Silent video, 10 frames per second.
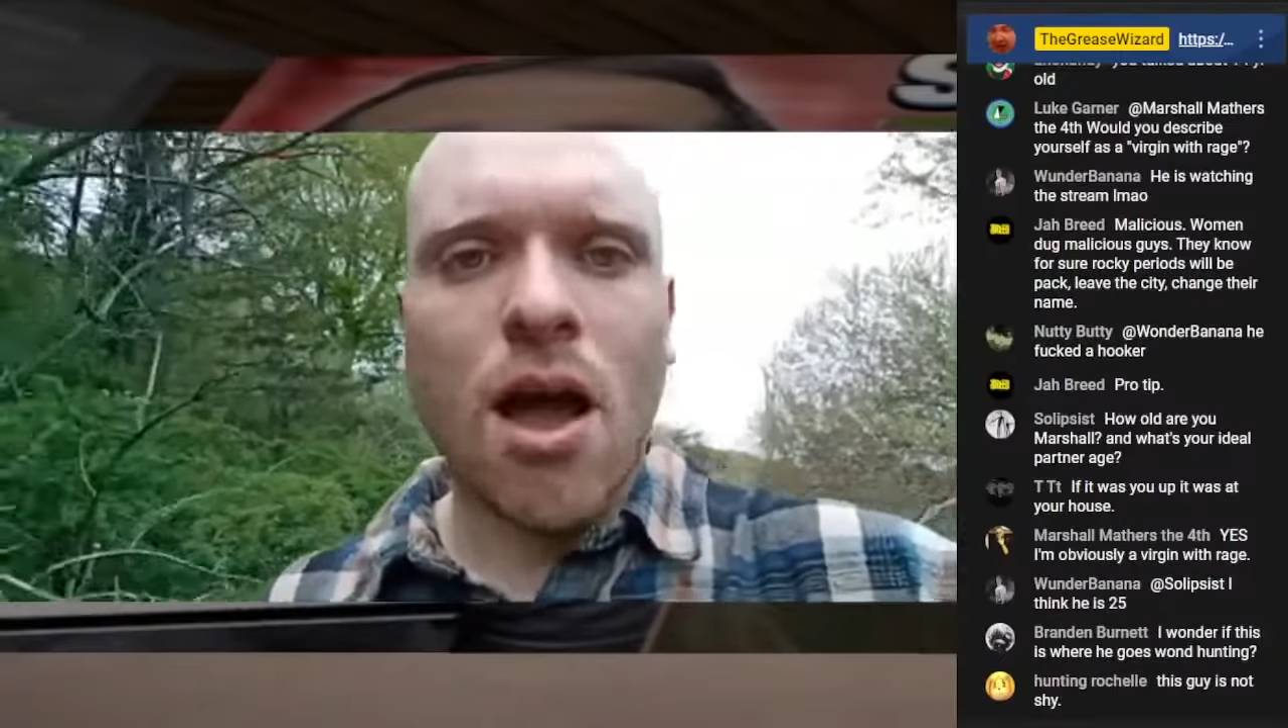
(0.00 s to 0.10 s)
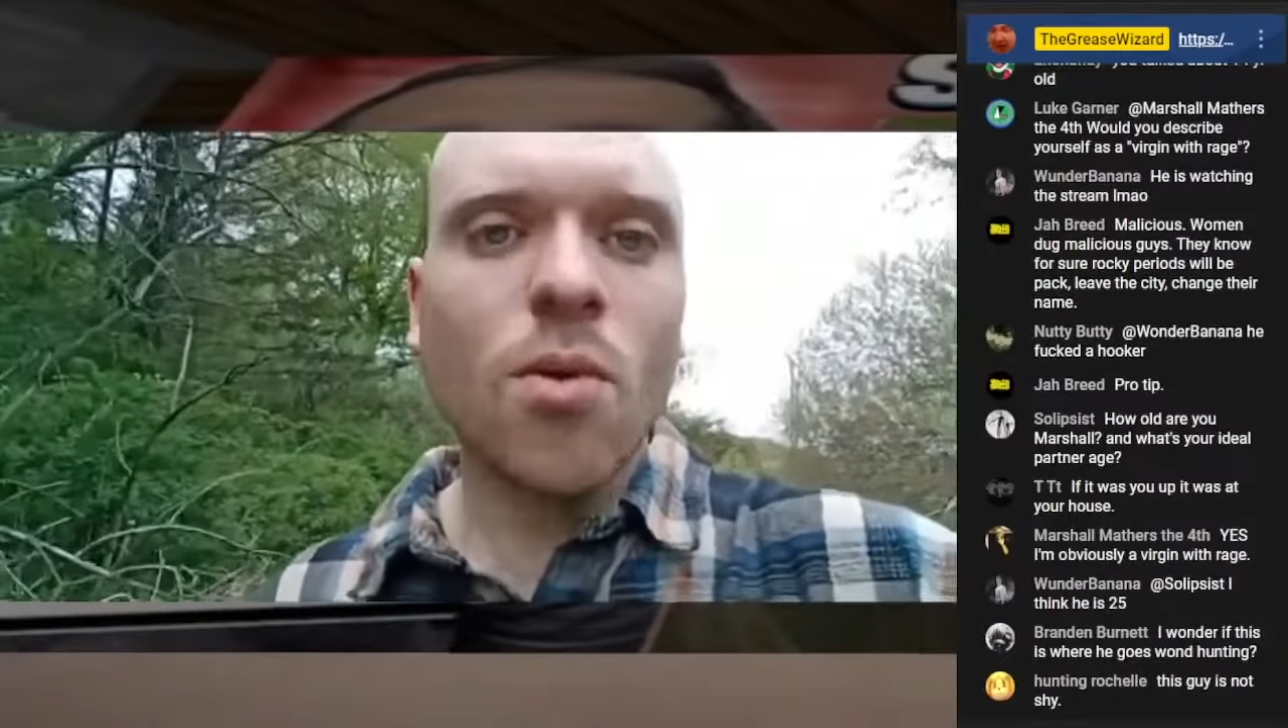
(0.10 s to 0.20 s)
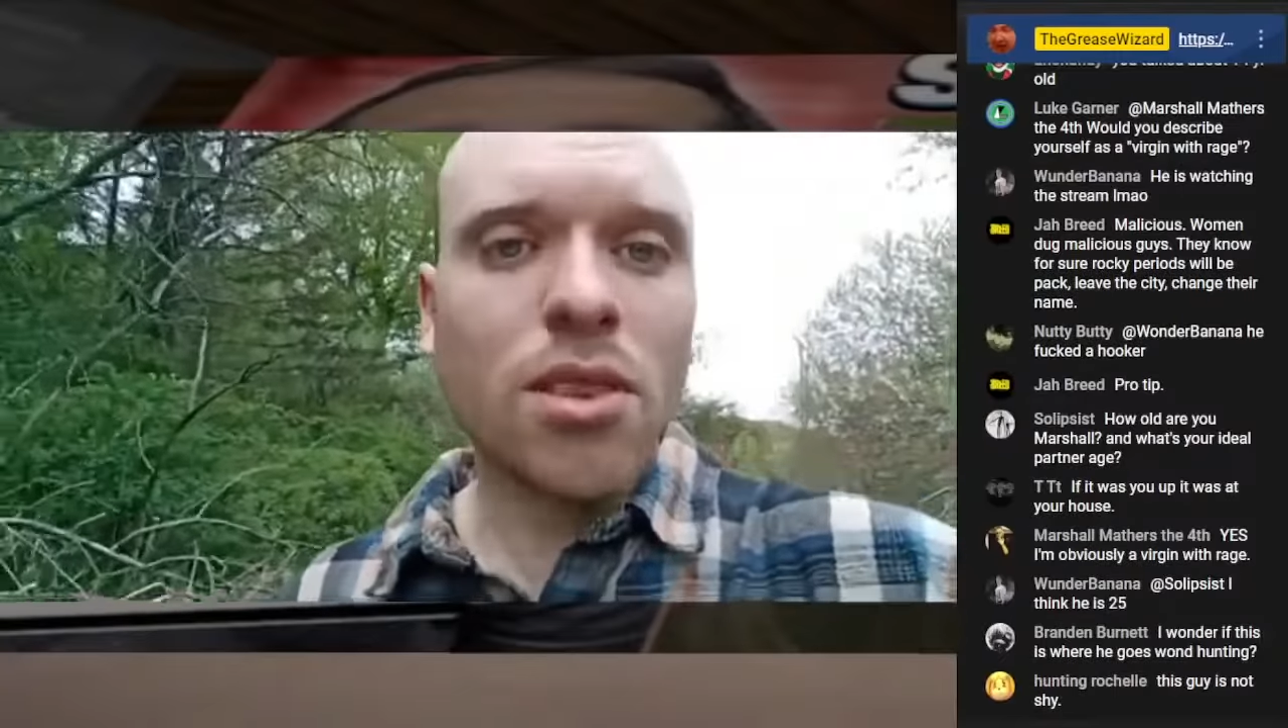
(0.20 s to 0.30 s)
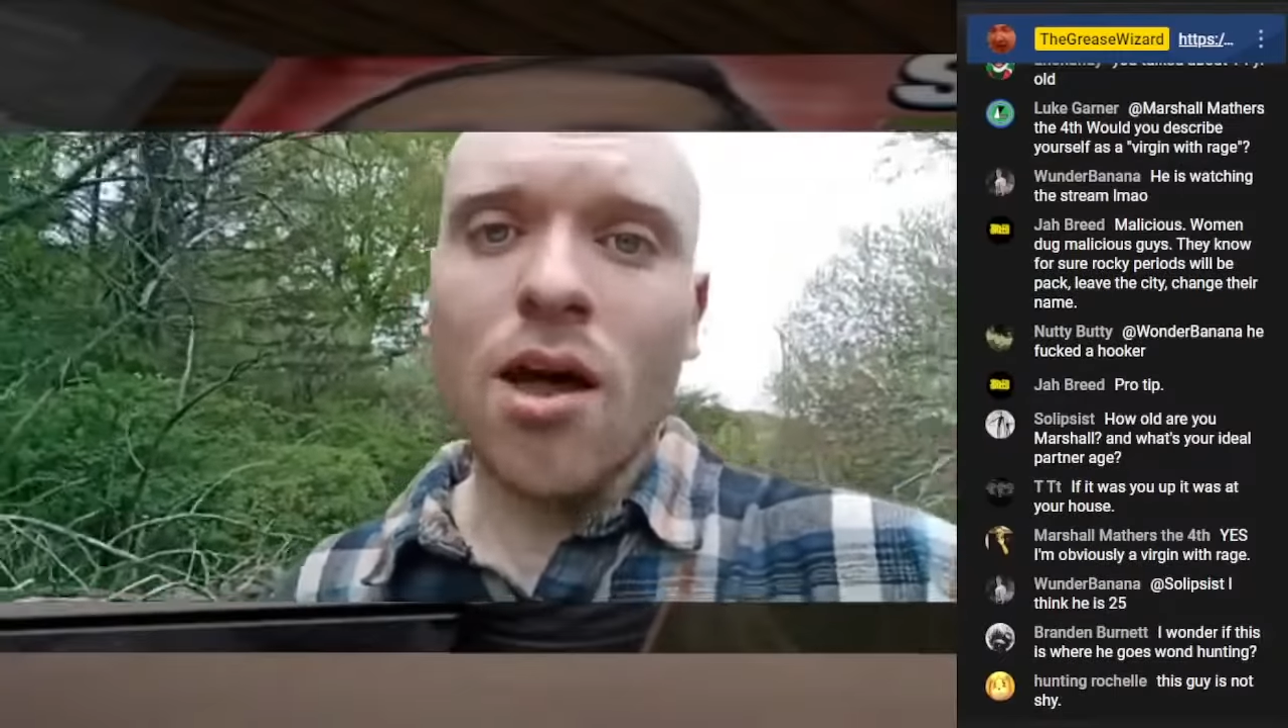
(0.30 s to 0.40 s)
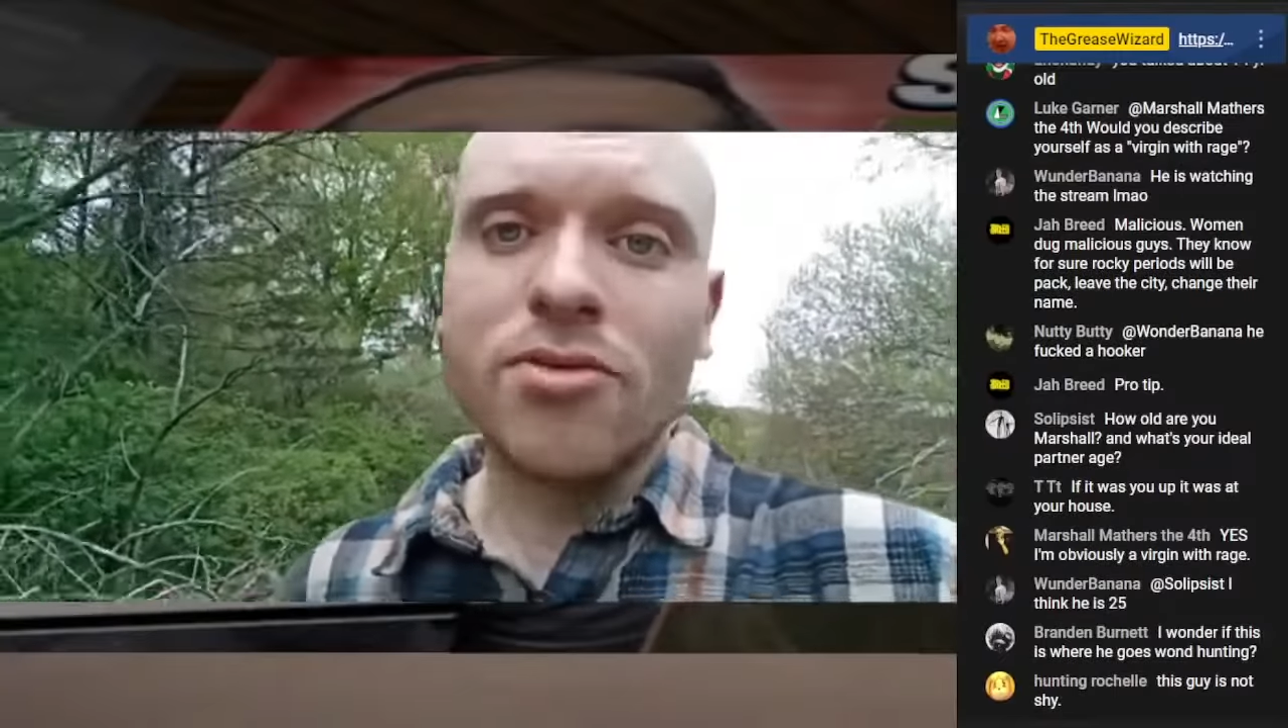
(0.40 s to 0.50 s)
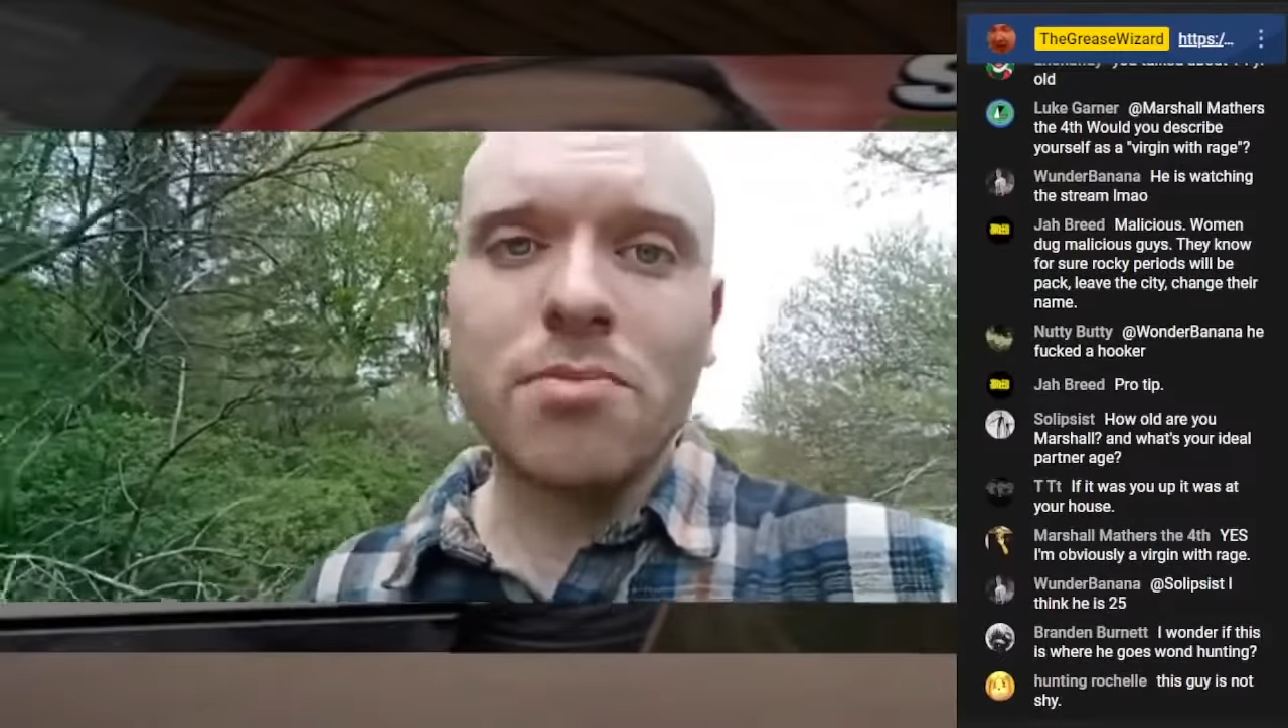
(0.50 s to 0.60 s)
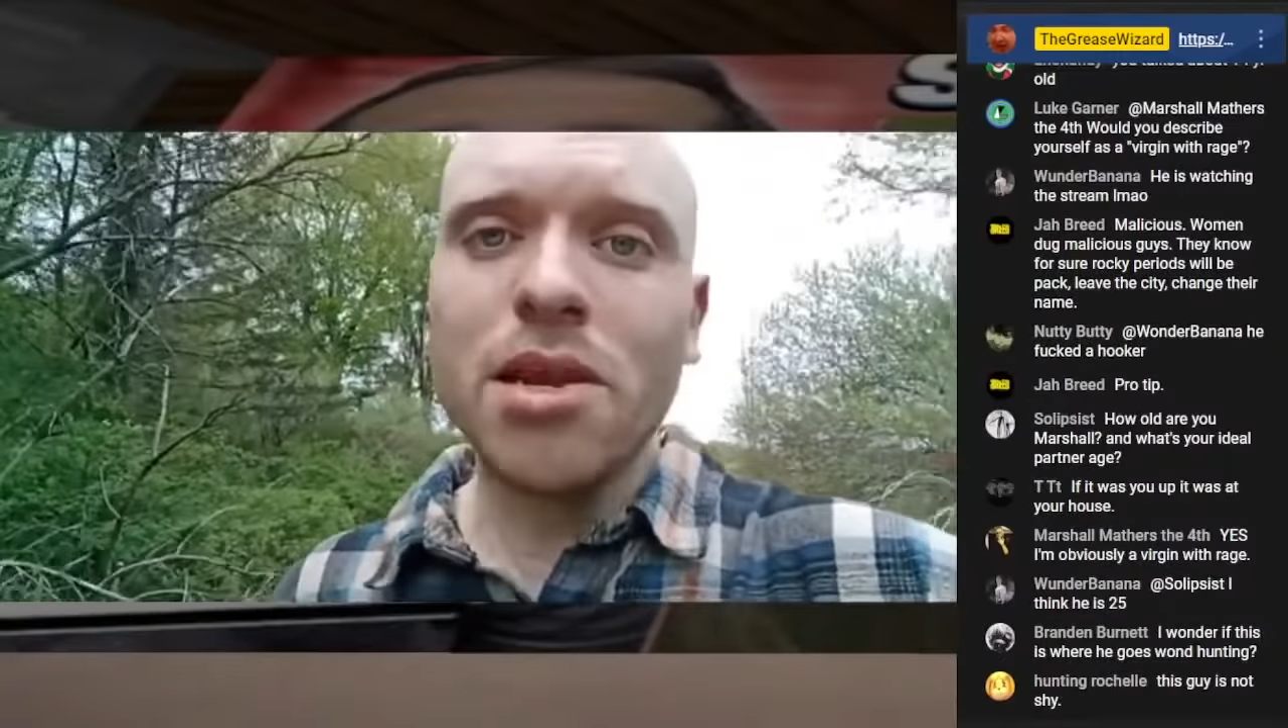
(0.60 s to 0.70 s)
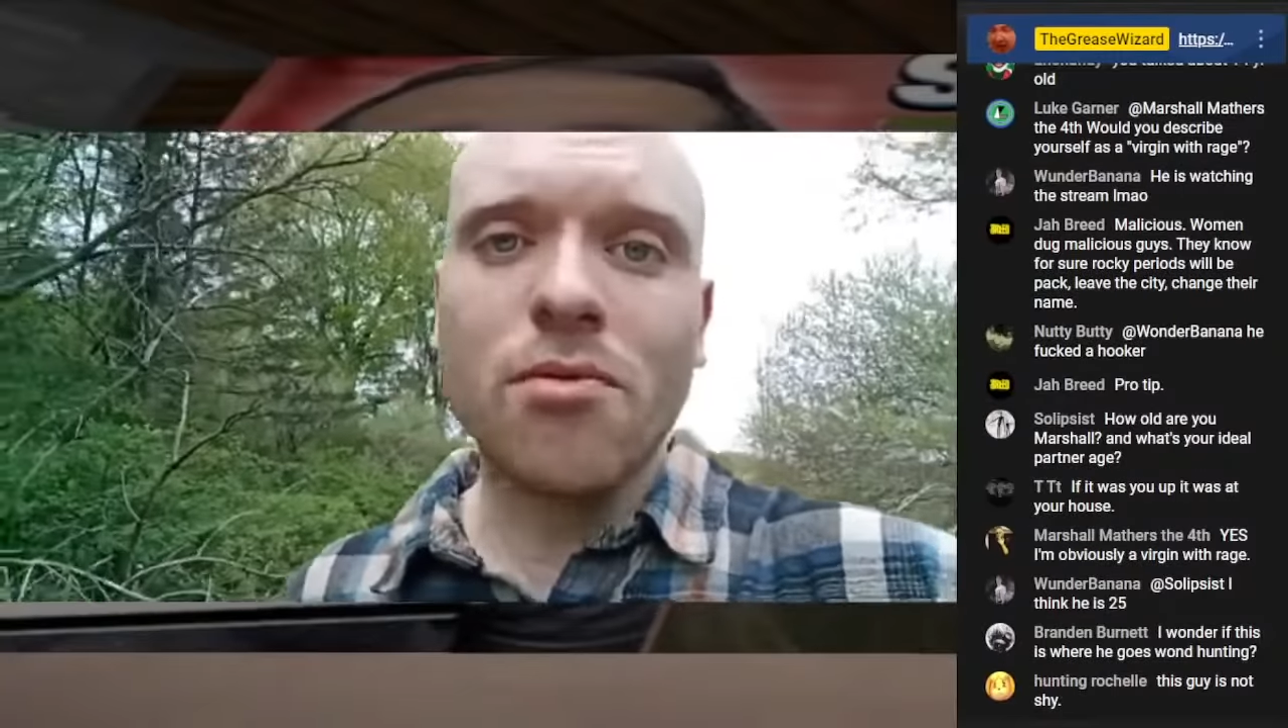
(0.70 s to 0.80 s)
I would love to be